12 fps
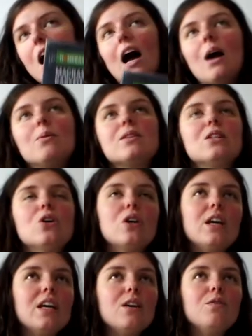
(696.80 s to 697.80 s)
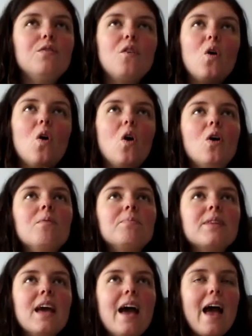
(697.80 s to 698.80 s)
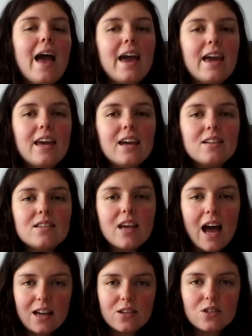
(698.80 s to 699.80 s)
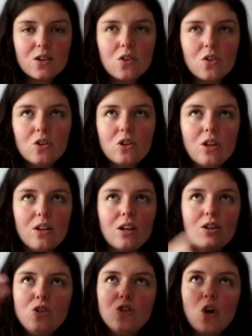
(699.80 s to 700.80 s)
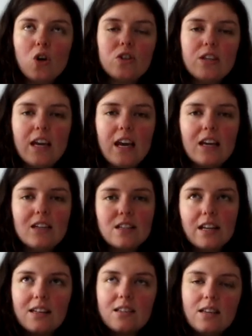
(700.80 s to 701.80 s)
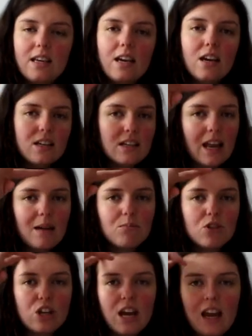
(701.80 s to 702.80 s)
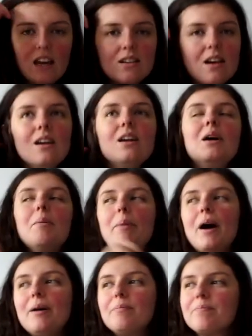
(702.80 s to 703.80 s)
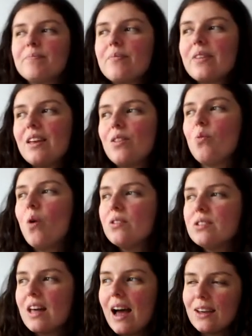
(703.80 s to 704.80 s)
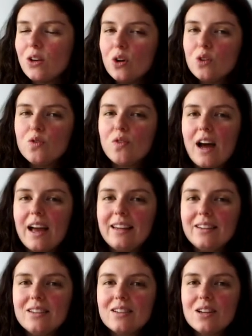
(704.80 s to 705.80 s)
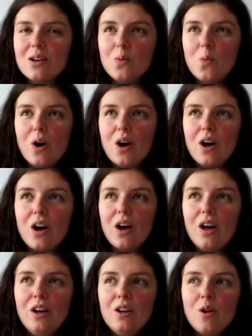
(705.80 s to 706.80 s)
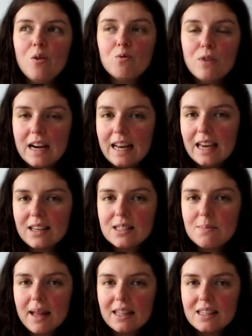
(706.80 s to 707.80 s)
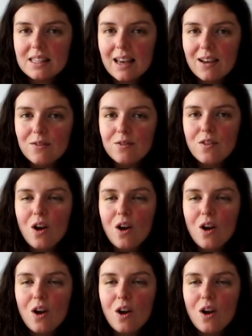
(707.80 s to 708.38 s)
I was looking for a tassel knotted like tiered lampshade, but the ones that I could find were really expensive,